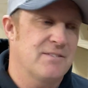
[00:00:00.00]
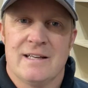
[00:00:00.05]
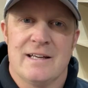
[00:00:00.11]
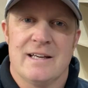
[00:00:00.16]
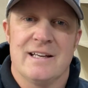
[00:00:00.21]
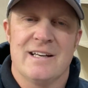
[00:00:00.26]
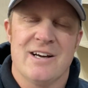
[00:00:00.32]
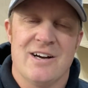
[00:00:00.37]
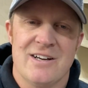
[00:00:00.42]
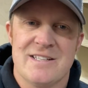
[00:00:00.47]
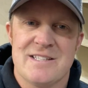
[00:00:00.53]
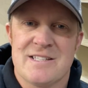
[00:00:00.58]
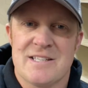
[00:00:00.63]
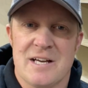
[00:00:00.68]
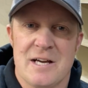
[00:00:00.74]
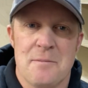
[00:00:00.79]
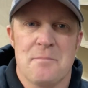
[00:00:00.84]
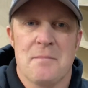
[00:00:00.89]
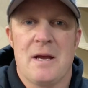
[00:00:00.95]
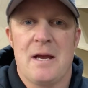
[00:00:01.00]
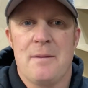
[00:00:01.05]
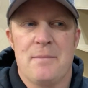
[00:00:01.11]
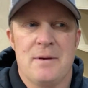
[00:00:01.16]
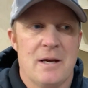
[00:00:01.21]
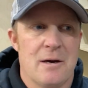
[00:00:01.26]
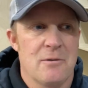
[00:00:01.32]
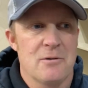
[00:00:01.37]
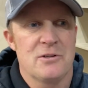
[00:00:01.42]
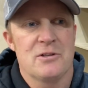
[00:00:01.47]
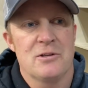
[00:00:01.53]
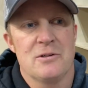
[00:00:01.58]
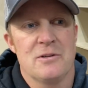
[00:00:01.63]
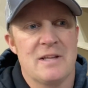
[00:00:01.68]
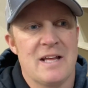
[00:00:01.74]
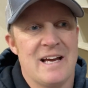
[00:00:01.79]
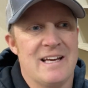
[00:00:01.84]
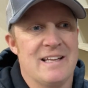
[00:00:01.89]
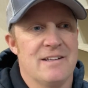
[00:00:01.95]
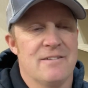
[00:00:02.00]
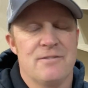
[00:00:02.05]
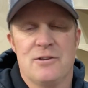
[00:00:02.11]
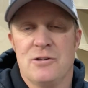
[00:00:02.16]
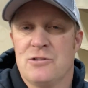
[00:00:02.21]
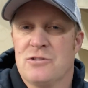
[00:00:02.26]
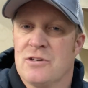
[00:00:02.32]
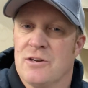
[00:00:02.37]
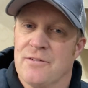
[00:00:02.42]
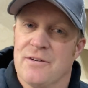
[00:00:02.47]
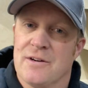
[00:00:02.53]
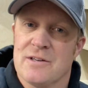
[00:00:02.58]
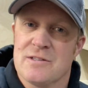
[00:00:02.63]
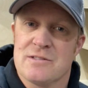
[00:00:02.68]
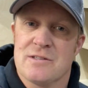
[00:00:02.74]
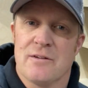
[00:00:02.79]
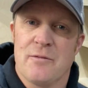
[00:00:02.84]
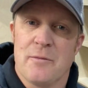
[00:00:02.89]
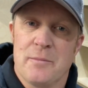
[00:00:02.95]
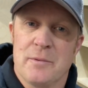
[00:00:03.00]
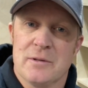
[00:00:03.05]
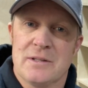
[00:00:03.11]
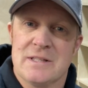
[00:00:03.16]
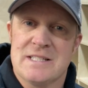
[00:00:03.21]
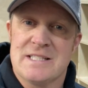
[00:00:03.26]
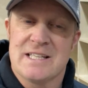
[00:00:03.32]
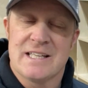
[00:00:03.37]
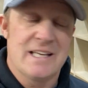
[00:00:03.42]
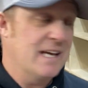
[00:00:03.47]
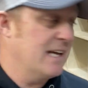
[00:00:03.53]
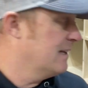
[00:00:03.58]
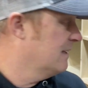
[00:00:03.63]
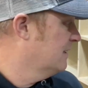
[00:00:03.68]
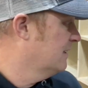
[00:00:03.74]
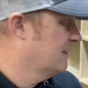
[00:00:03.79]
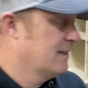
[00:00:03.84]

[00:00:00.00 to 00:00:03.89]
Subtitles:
In hindsight, maybe I would do that in the future if I was to ever build this again.